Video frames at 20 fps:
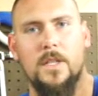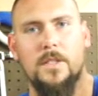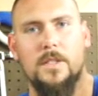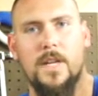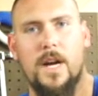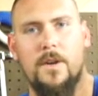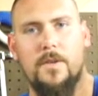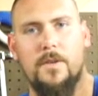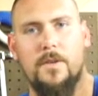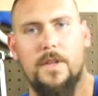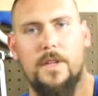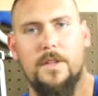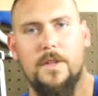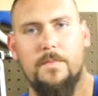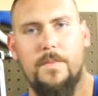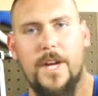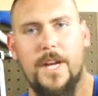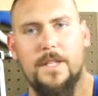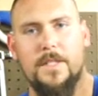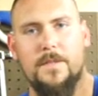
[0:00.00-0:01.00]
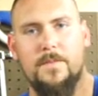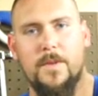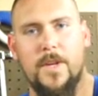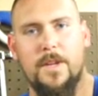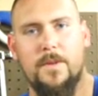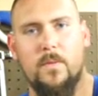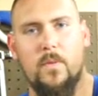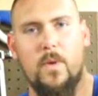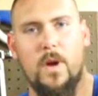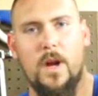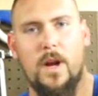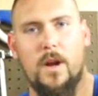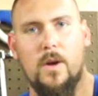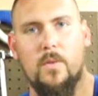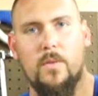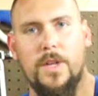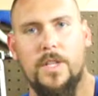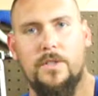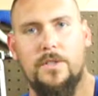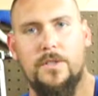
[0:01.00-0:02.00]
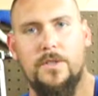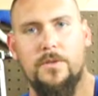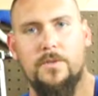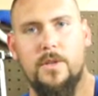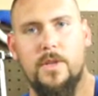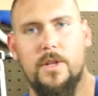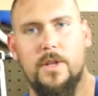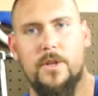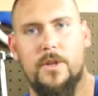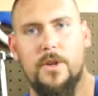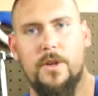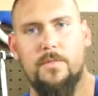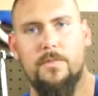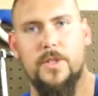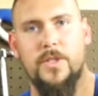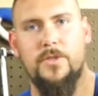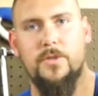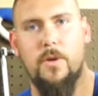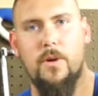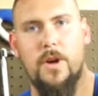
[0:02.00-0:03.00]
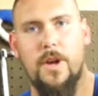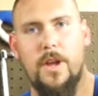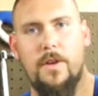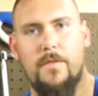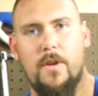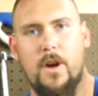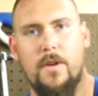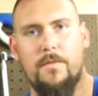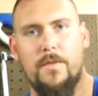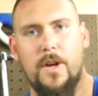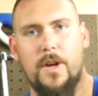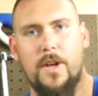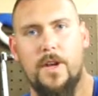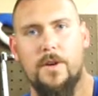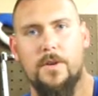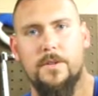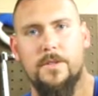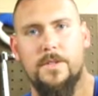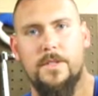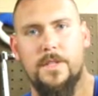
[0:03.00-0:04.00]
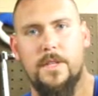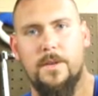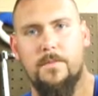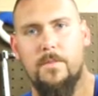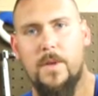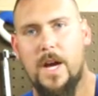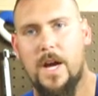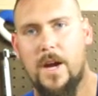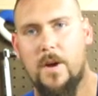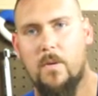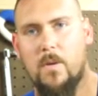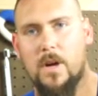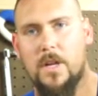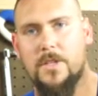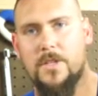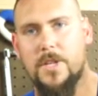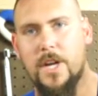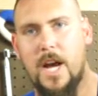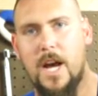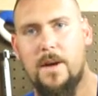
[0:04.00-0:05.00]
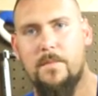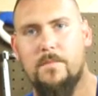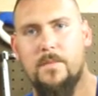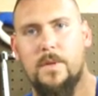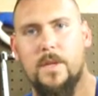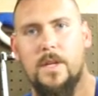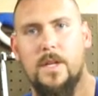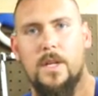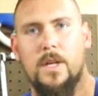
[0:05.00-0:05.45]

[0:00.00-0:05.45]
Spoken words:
Down in the basement where we shoot a good majority of our videos in my workshop,